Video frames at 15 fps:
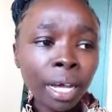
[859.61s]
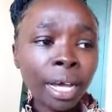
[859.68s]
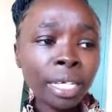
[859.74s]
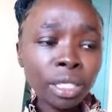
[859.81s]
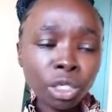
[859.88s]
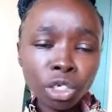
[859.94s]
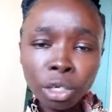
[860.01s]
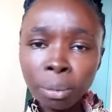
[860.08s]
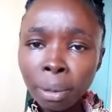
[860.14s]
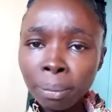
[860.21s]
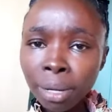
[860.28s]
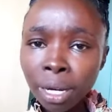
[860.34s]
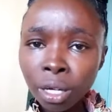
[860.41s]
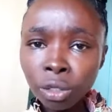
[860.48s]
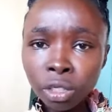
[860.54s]
Guys, you
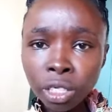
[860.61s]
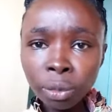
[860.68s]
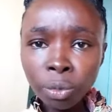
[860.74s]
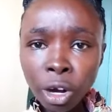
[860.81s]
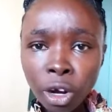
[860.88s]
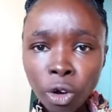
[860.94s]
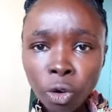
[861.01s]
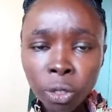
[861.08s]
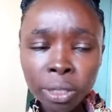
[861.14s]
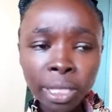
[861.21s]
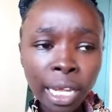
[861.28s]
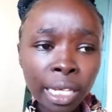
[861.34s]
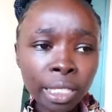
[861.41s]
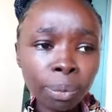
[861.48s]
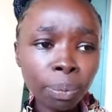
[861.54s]
remember how Dimongo
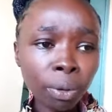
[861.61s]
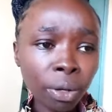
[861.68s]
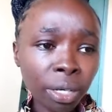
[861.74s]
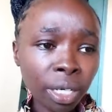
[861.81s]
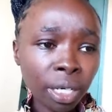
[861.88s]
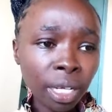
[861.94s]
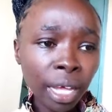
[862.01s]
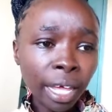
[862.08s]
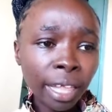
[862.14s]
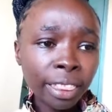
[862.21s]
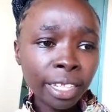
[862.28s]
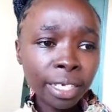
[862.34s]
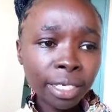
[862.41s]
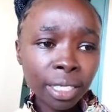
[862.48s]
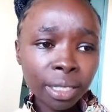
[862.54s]
was exploring
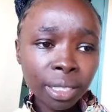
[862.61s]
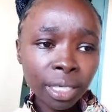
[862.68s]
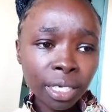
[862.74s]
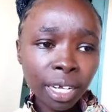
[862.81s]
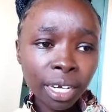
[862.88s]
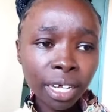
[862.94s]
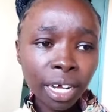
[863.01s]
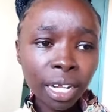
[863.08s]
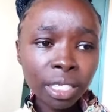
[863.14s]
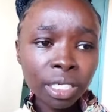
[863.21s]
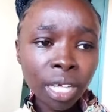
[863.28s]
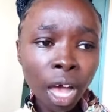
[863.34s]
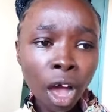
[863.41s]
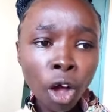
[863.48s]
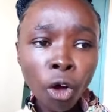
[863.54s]
the Tanzanian culture?